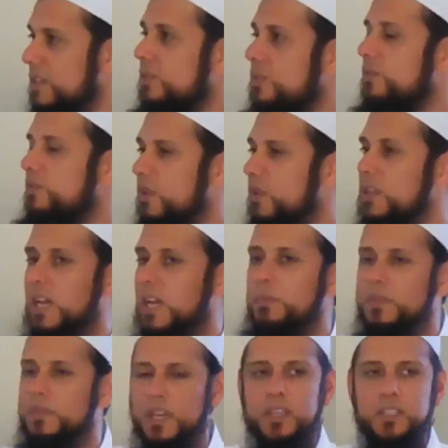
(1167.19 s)
So for
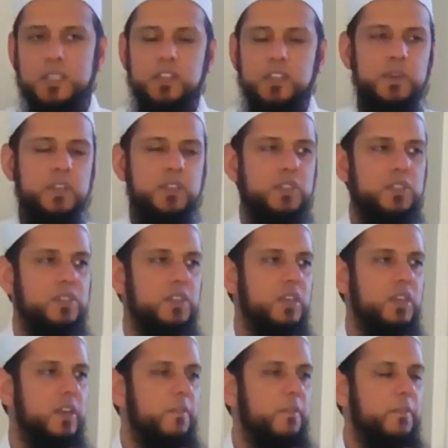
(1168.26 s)
example, the hadith mentions
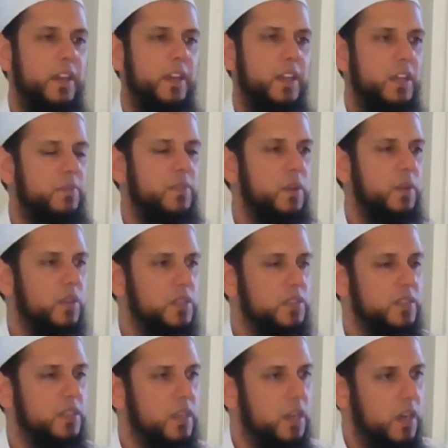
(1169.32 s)
that if there
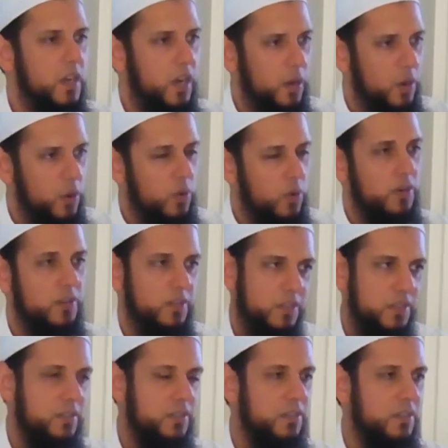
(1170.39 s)
was a
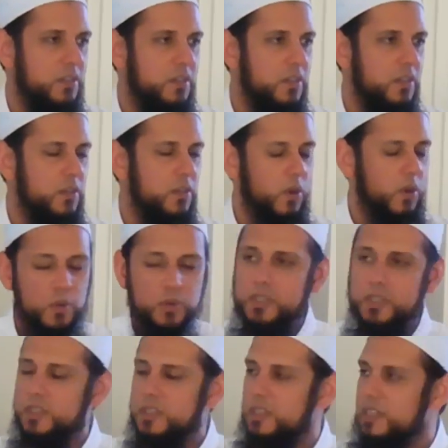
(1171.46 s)
horned
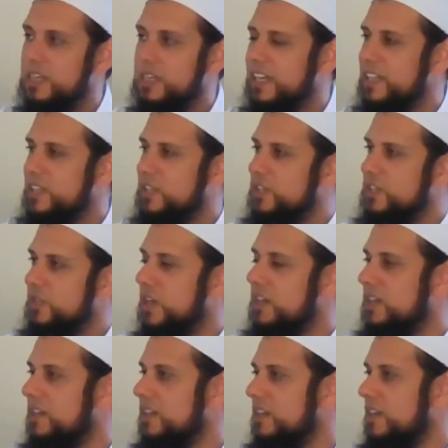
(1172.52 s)
goat, it
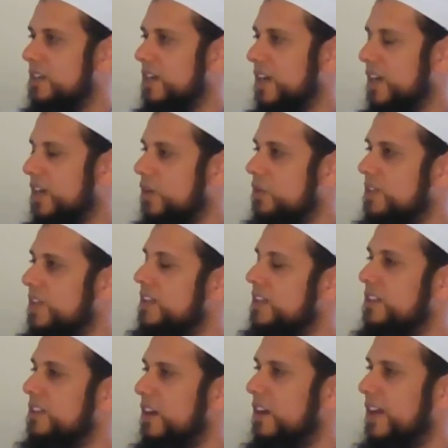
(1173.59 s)
struck a goat that
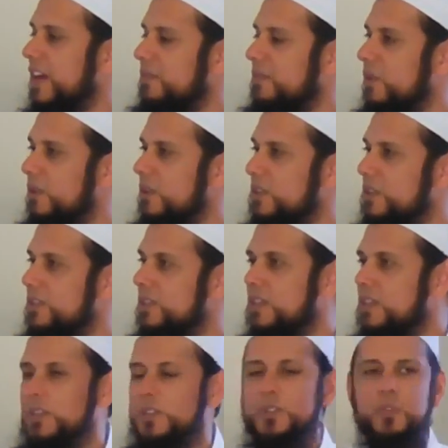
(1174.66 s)
did not have
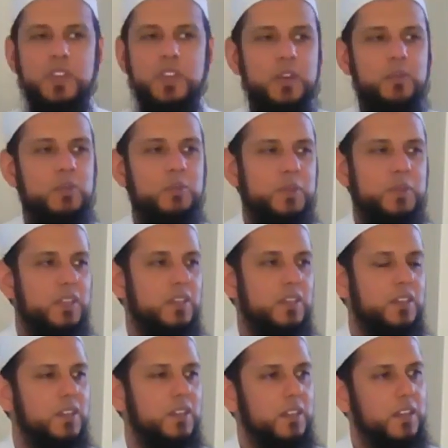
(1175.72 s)
horns, so they
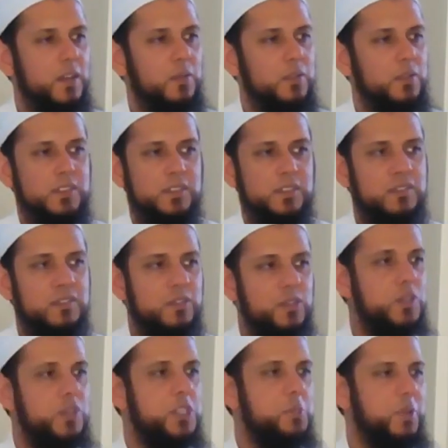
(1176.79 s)
will
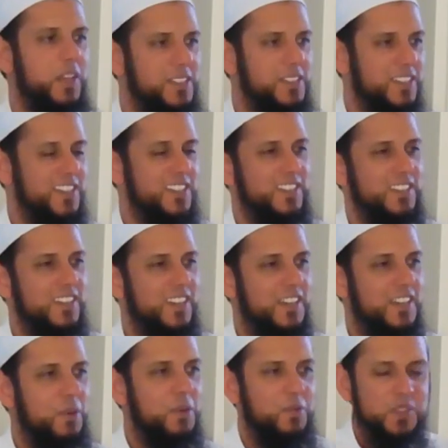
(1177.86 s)
switch places.
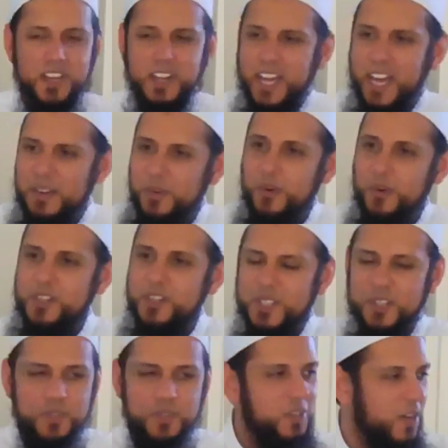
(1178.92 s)
The one who didn't have
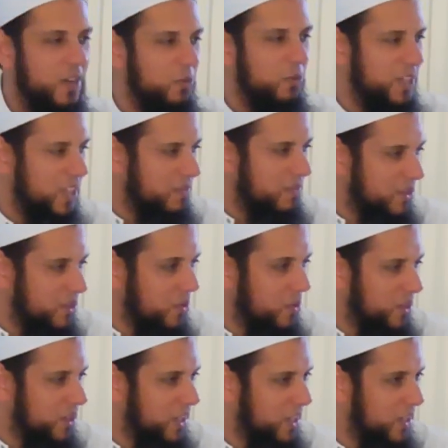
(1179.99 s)
horns in dunya will be given a
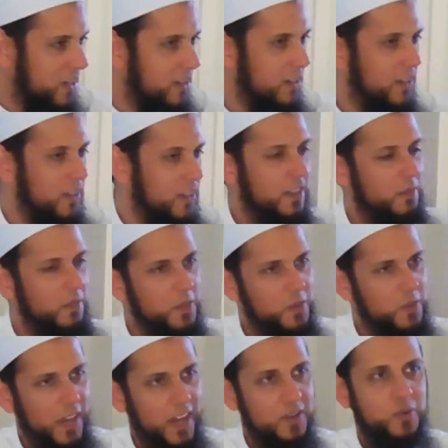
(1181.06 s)
horn here. The one
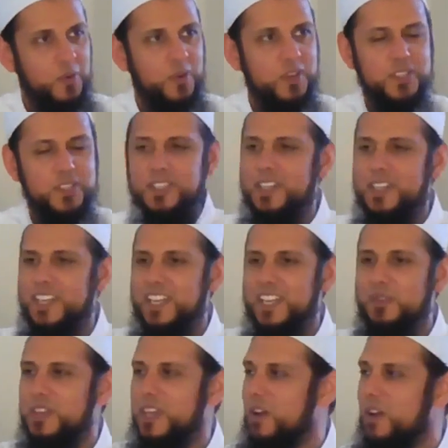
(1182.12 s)
who had horns
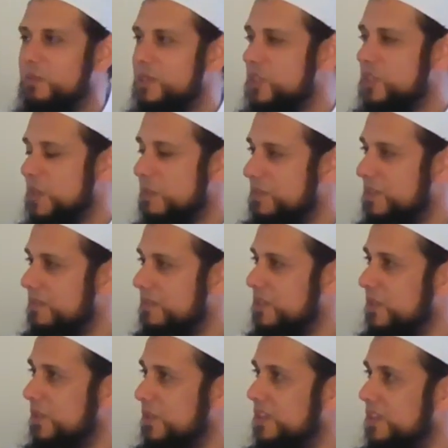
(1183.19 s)
in dunya will be stripped of
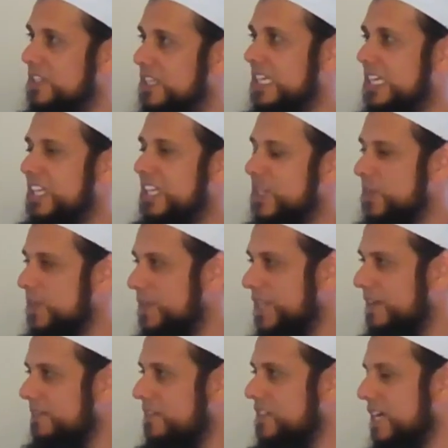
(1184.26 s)
its horns. This one will
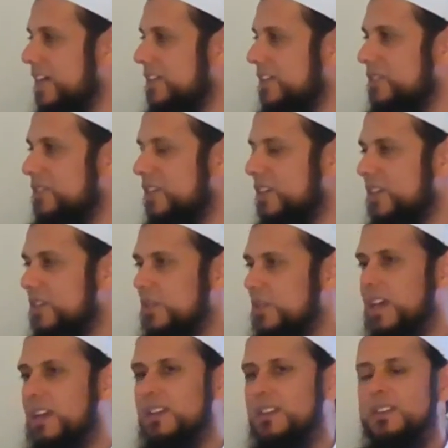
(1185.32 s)
have a chance to
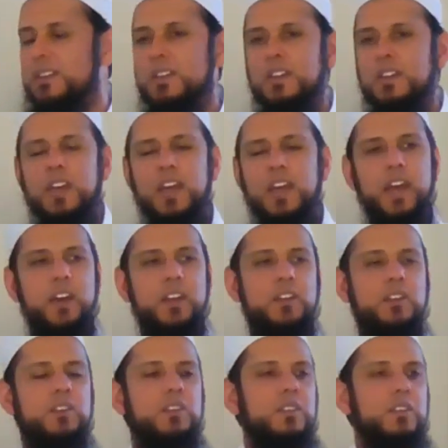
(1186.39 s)
hit it,
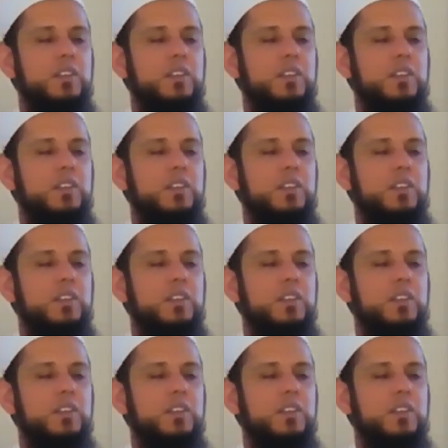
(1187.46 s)
and